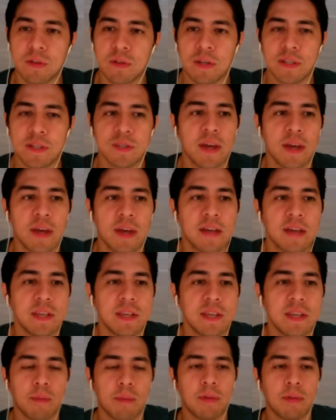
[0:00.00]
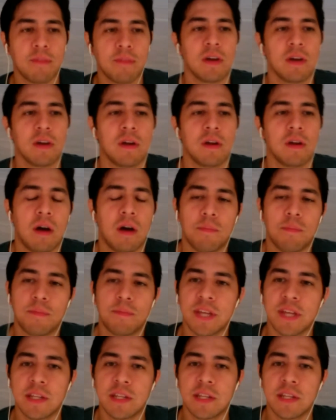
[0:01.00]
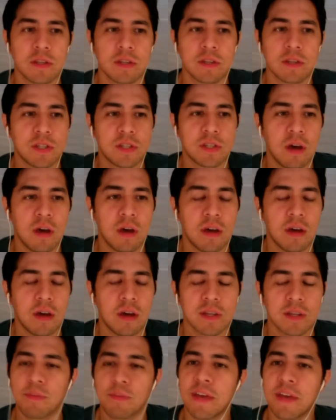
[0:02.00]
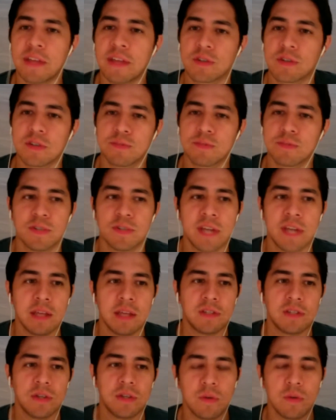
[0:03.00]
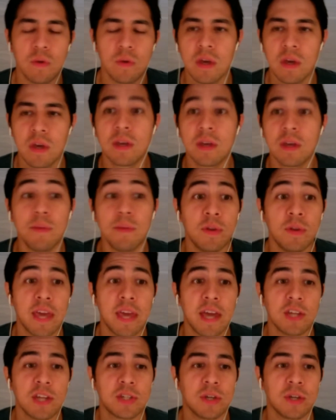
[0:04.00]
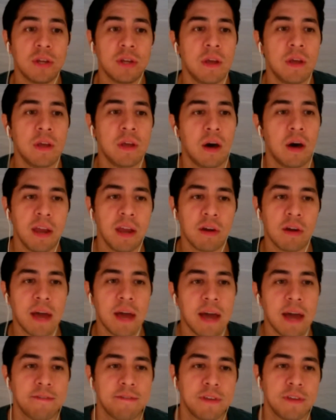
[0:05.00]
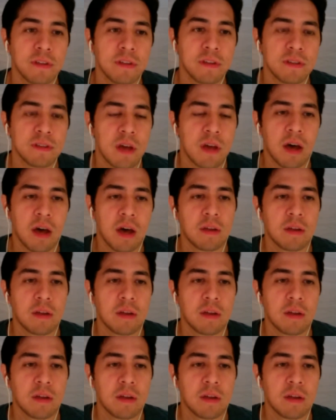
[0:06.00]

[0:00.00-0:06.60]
So I see a couple of here pertaining to a couple of answers pertaining to communication. Aaron Highfield at